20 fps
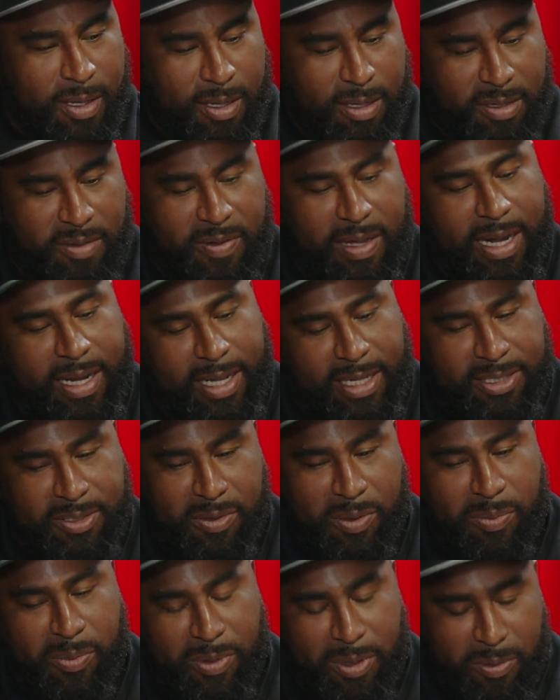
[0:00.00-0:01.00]
you've got to get
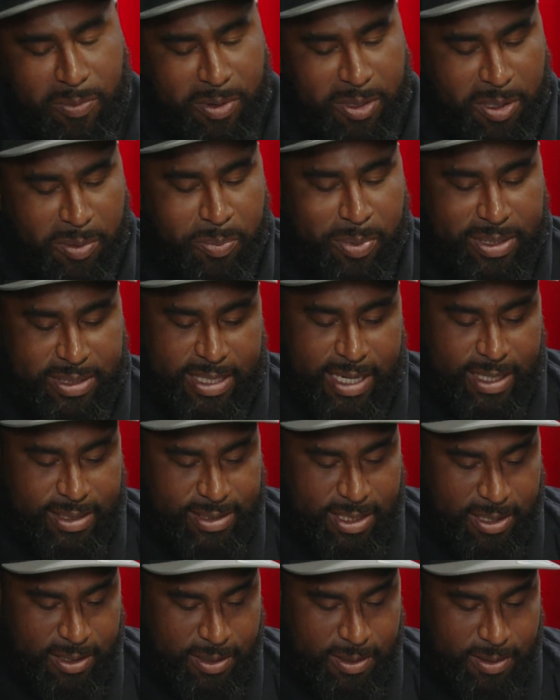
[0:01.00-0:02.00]
to a point where you're
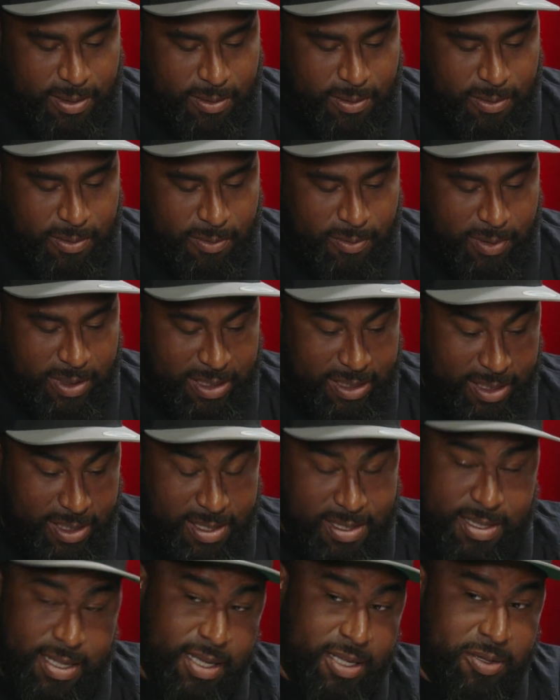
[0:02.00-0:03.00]
protecting what it
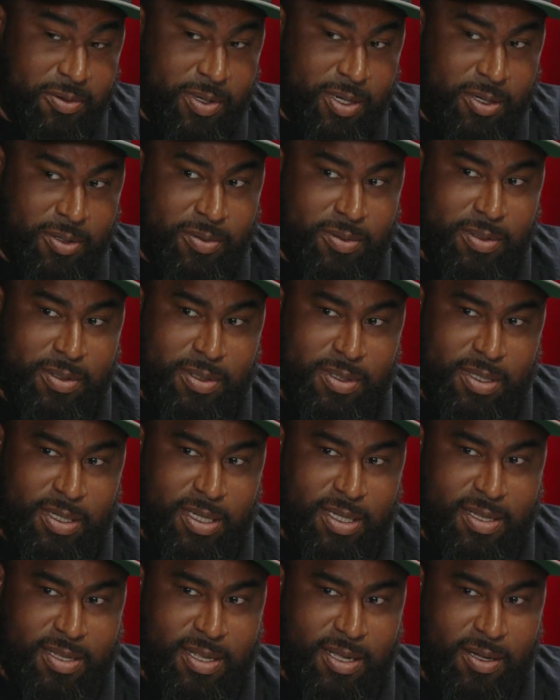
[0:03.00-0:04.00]
is that you own.
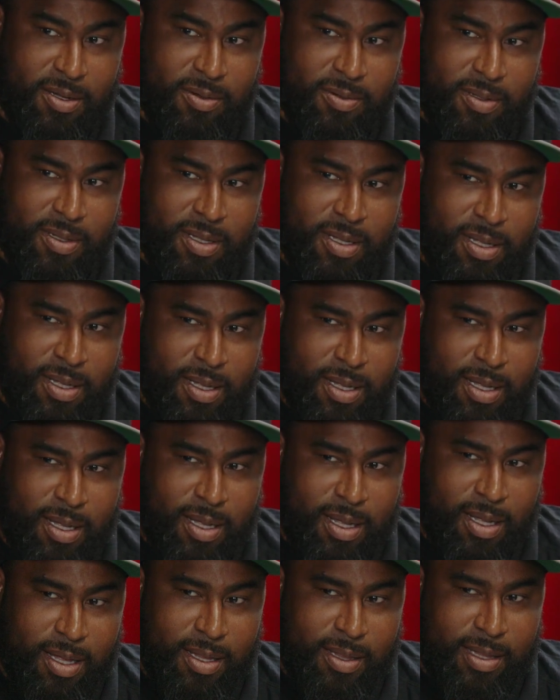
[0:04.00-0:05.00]
Right. So
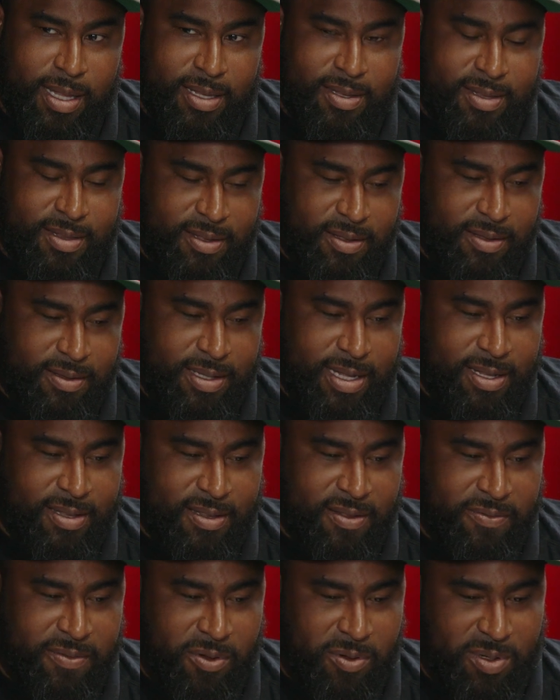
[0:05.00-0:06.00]
that's
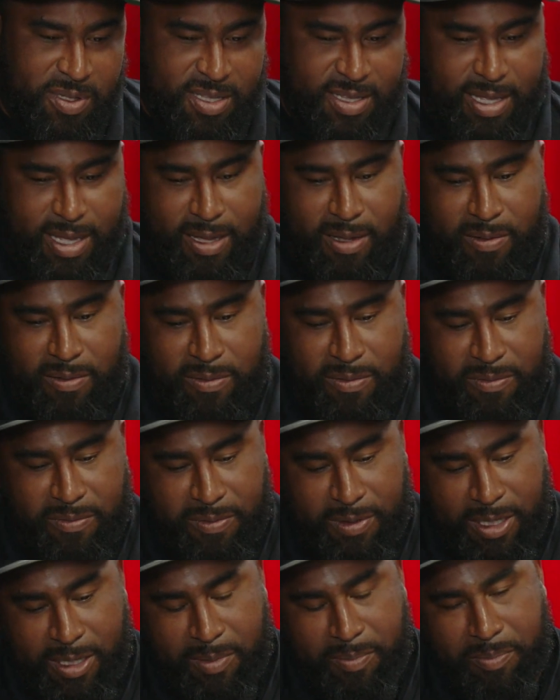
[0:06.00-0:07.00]
the focus now.
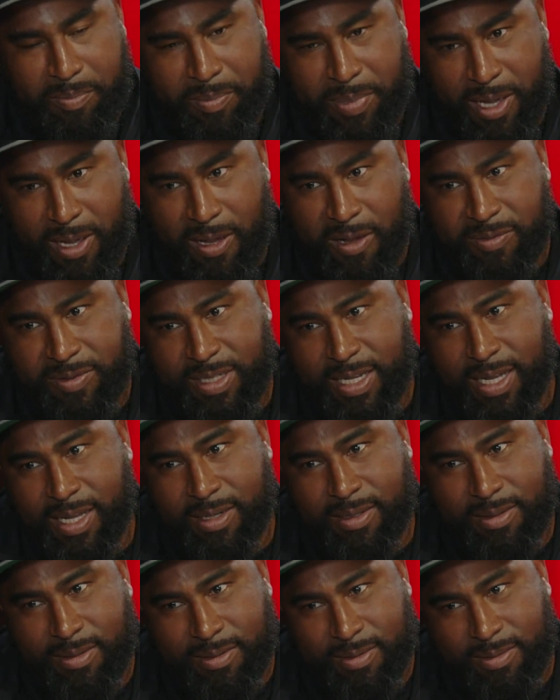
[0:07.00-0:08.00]
Flip, pay off
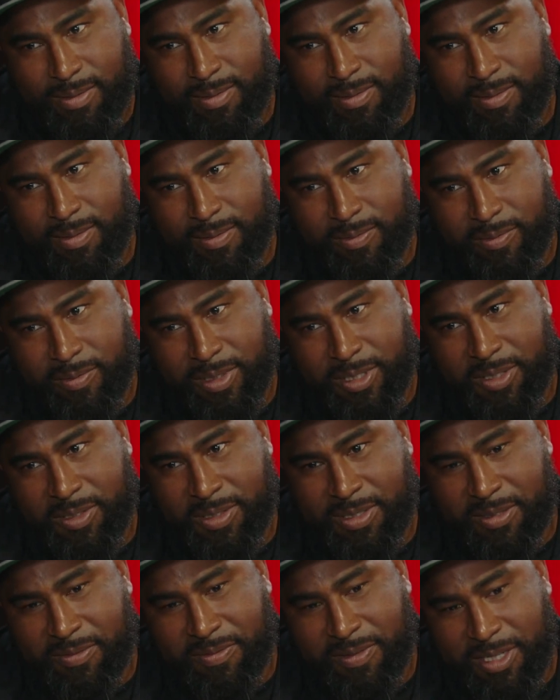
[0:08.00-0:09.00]
debt,
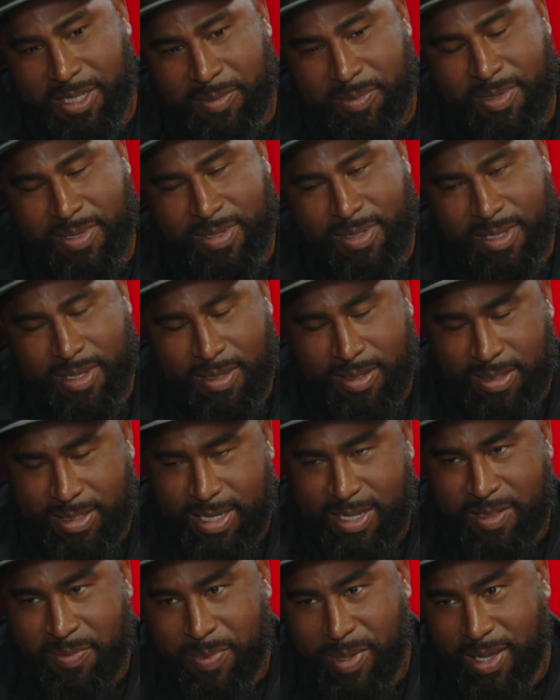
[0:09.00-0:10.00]
reduce the flips till the
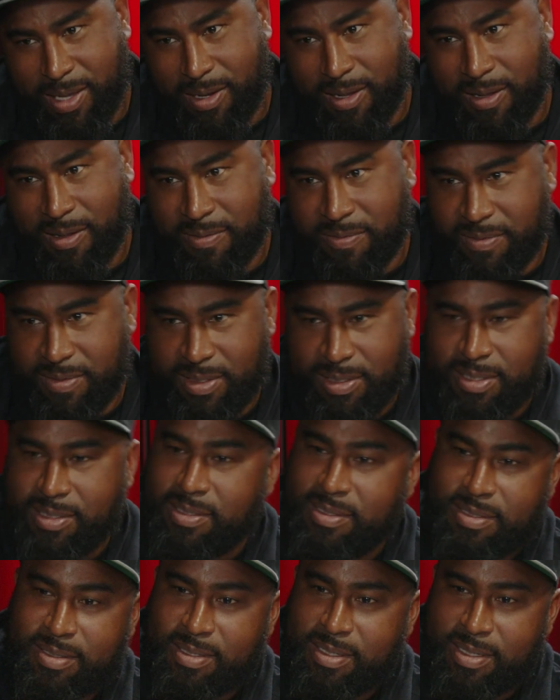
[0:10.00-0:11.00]
debt's paid off, and
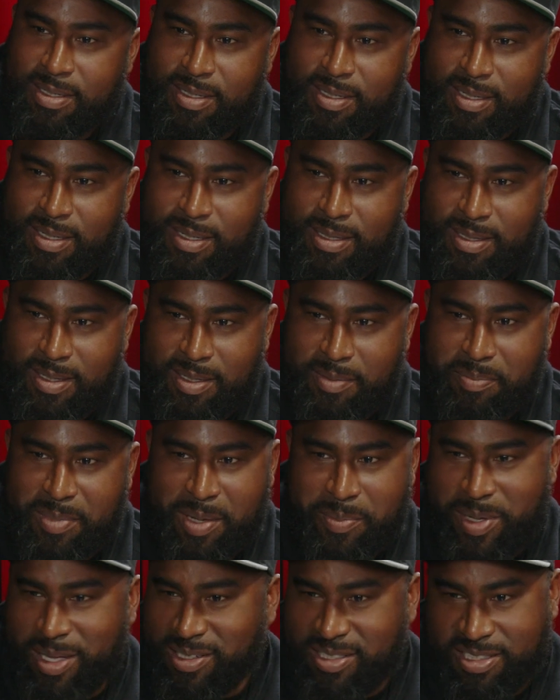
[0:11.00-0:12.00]
then
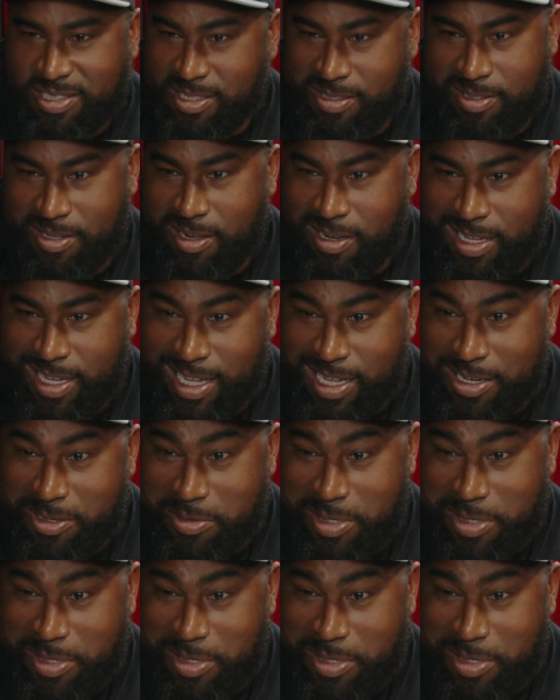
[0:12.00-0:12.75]
maybe I'll just do it all again. Who